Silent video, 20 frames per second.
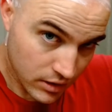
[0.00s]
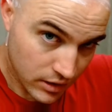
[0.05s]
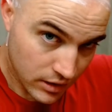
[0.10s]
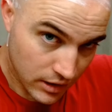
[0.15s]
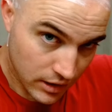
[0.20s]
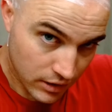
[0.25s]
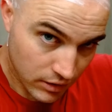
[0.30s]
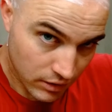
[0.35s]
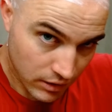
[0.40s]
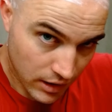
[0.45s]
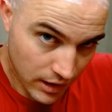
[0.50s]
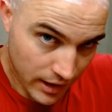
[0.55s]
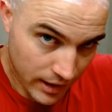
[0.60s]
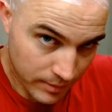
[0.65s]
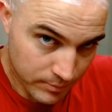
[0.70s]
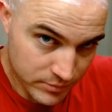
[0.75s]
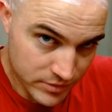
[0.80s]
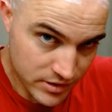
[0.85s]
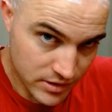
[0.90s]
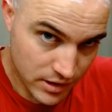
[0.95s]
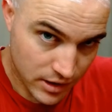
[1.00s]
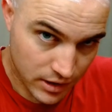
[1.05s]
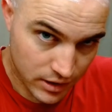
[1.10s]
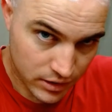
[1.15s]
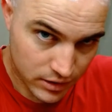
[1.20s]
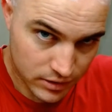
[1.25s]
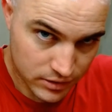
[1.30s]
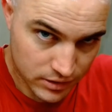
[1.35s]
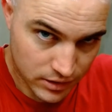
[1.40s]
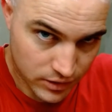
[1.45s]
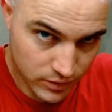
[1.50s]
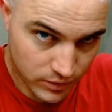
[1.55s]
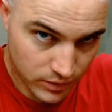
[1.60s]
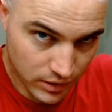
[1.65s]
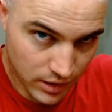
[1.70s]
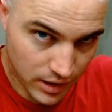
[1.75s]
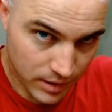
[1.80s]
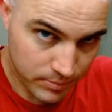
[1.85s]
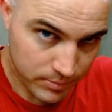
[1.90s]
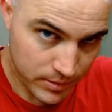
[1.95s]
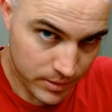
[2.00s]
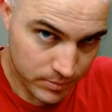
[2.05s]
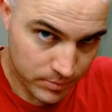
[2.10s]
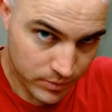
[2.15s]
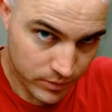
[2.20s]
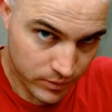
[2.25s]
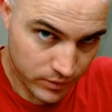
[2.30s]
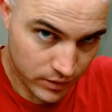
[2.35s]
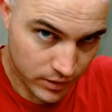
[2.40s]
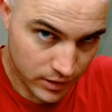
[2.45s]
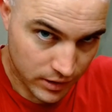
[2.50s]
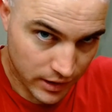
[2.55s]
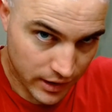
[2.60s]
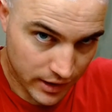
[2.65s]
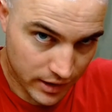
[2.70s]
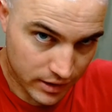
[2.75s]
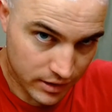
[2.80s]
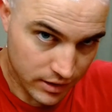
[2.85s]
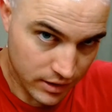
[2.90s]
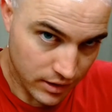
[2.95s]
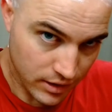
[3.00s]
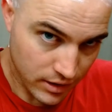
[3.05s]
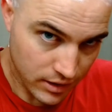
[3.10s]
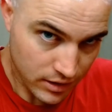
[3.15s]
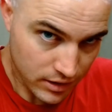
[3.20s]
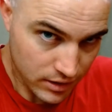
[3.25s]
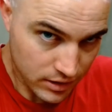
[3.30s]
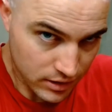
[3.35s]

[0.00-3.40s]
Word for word: their lime scent because I know a lot of people really like the